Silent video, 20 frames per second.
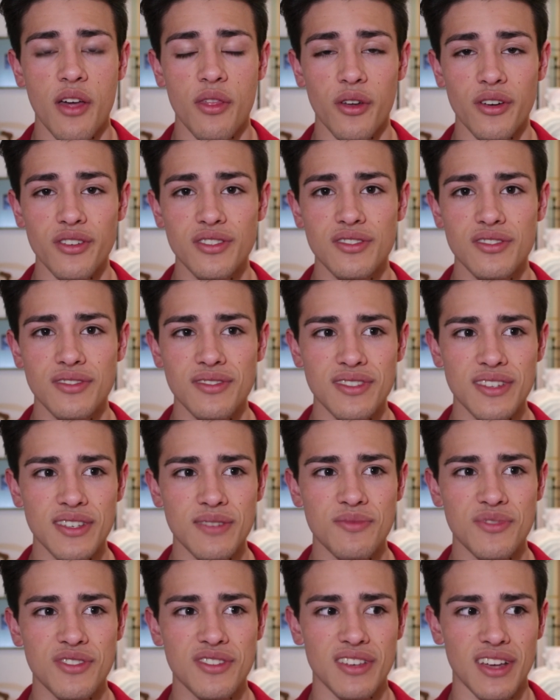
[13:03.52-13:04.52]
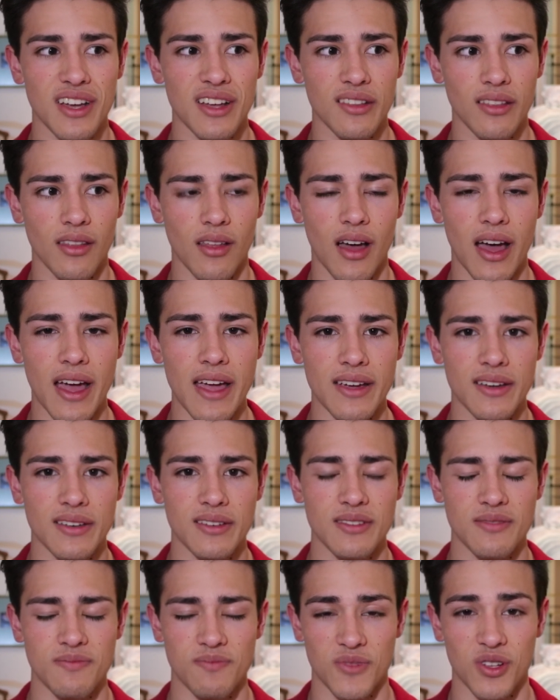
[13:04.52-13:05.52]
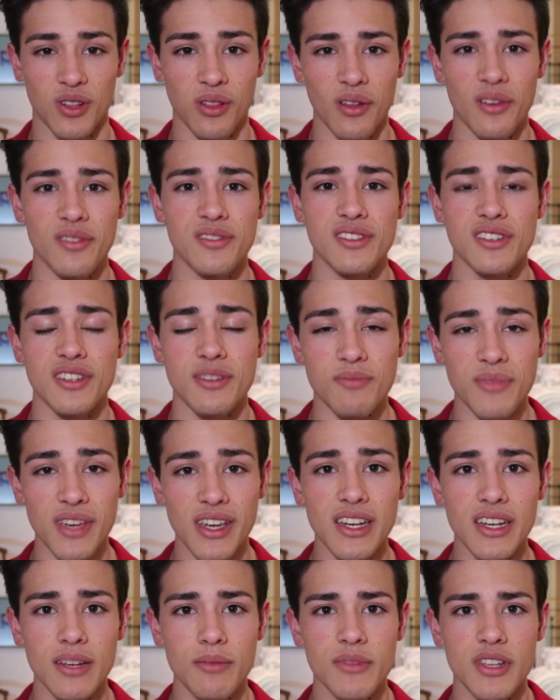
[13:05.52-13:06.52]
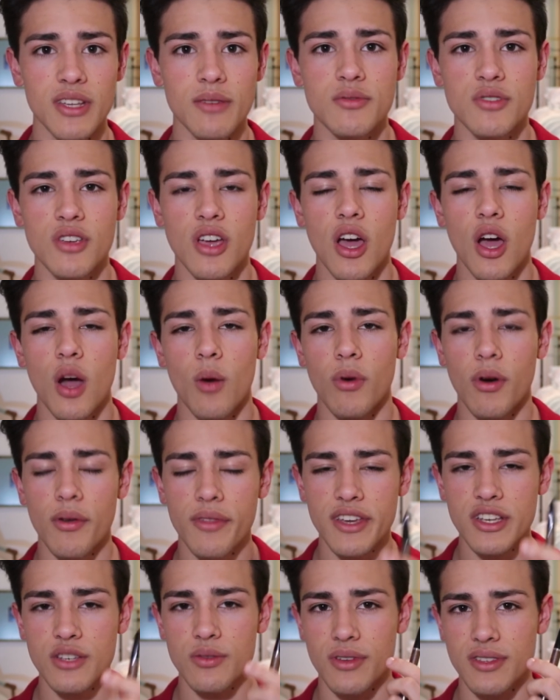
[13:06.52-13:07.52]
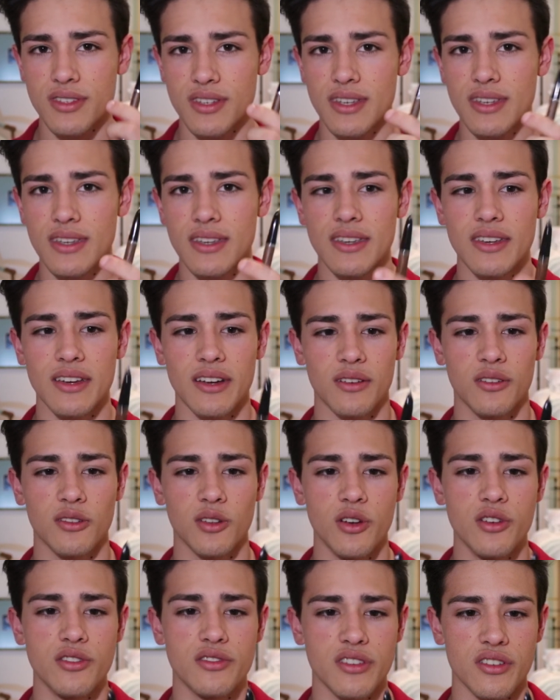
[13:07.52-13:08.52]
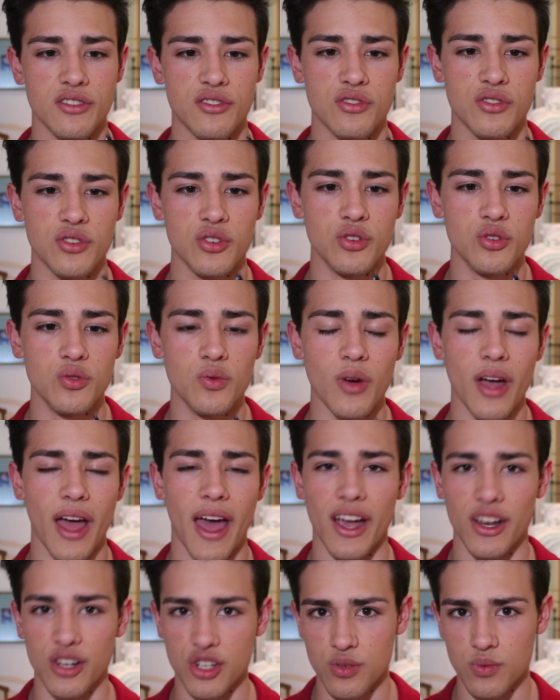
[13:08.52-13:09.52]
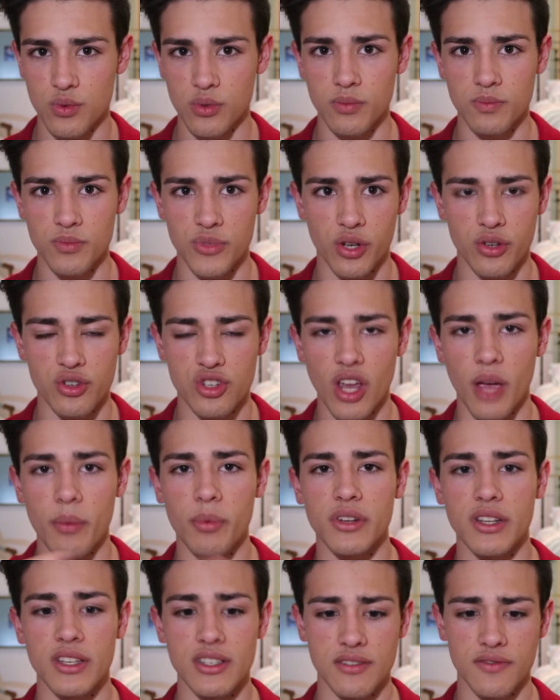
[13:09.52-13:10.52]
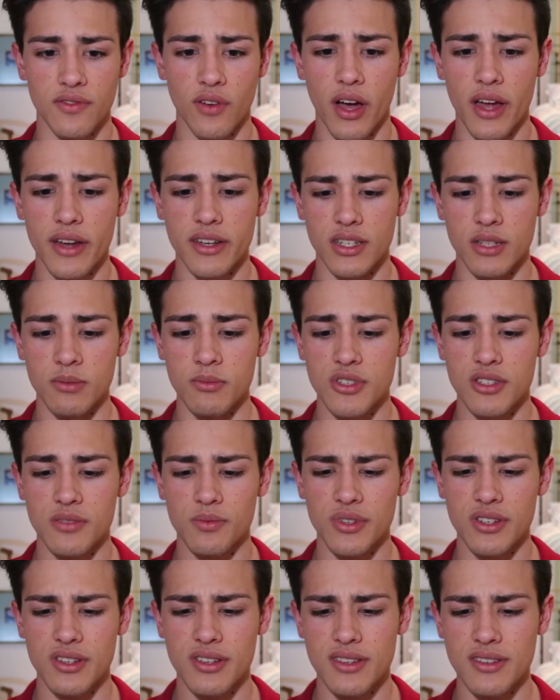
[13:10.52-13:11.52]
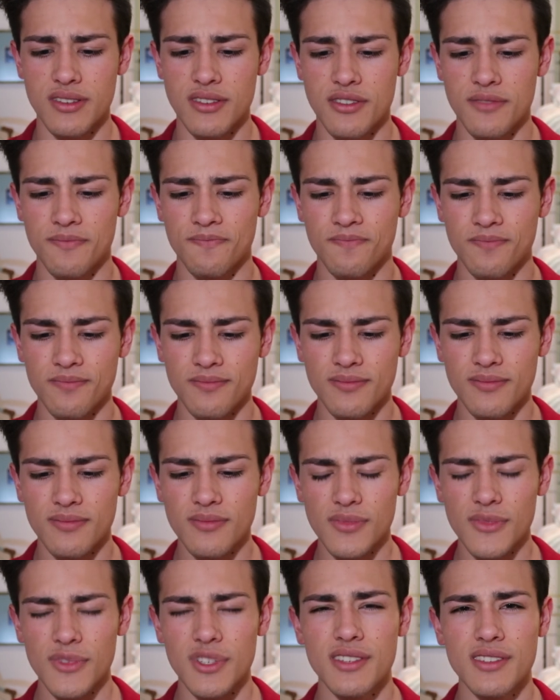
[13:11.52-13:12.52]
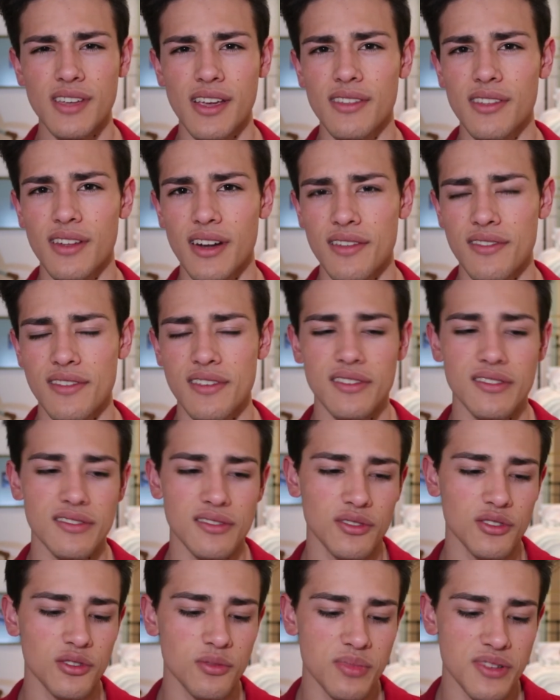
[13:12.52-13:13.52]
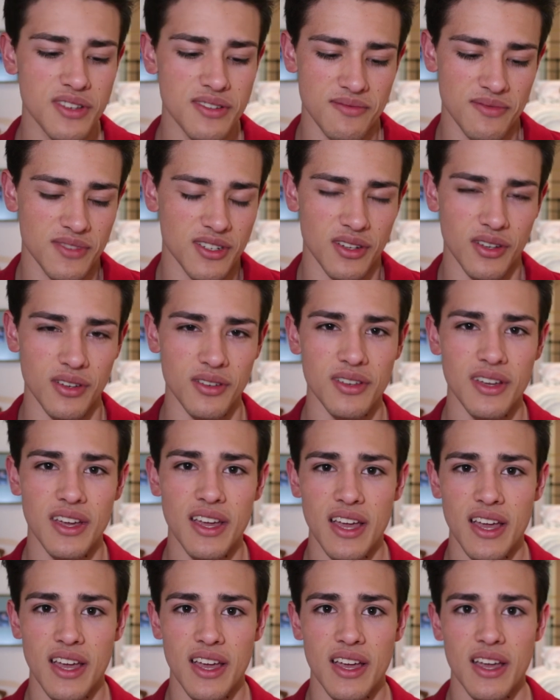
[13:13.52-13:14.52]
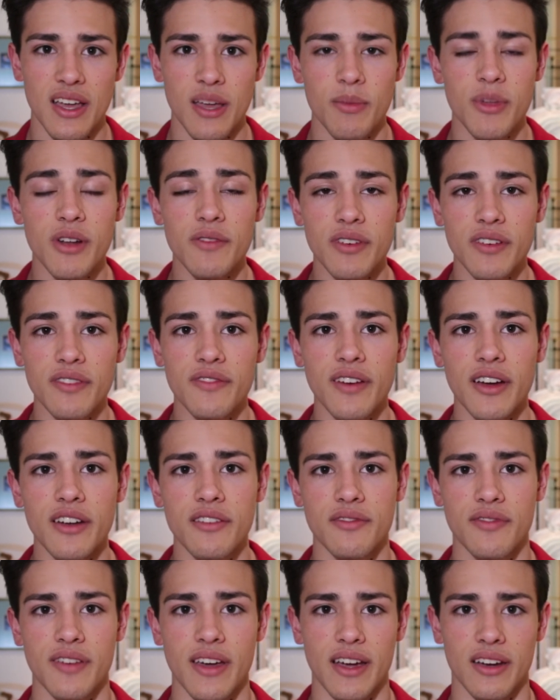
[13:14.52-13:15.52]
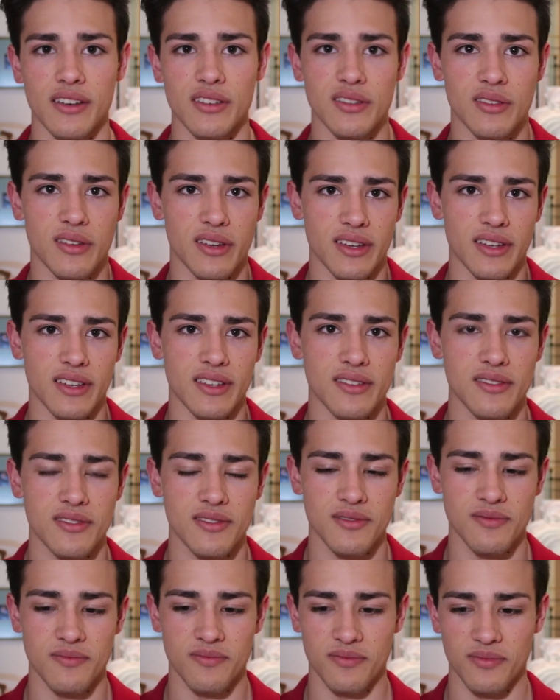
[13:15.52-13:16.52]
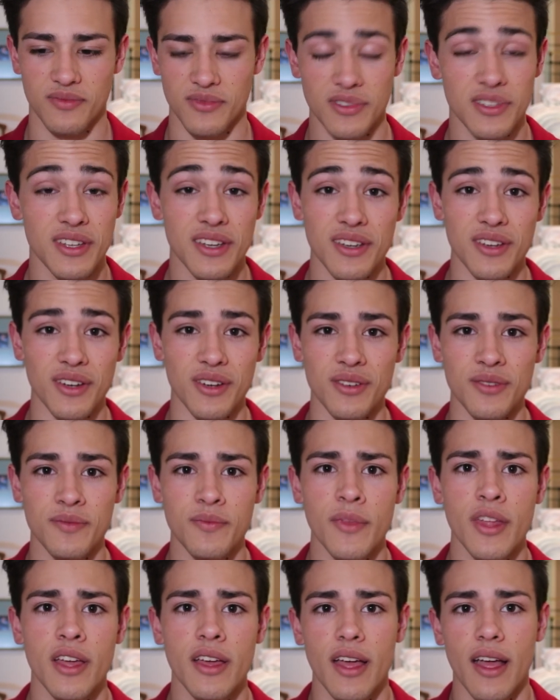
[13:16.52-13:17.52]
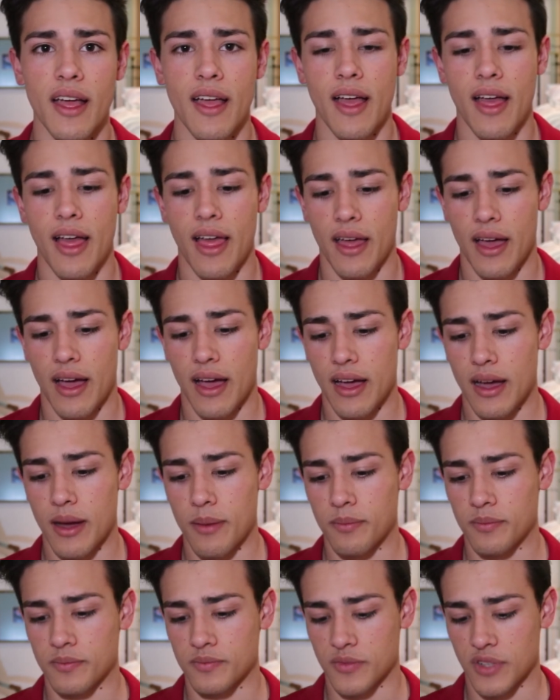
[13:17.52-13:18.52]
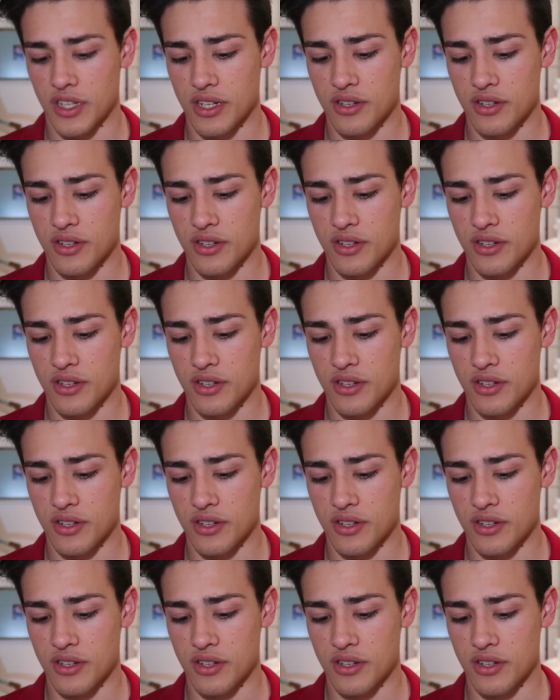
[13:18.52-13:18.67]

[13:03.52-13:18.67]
Those nibs are like closer to medium nibs, while these ones here are closer to actual, you know, Japanese fine nibs, which is Something that I think is a little bit, you know, bit of a fun fact, I guess. There you go. Um,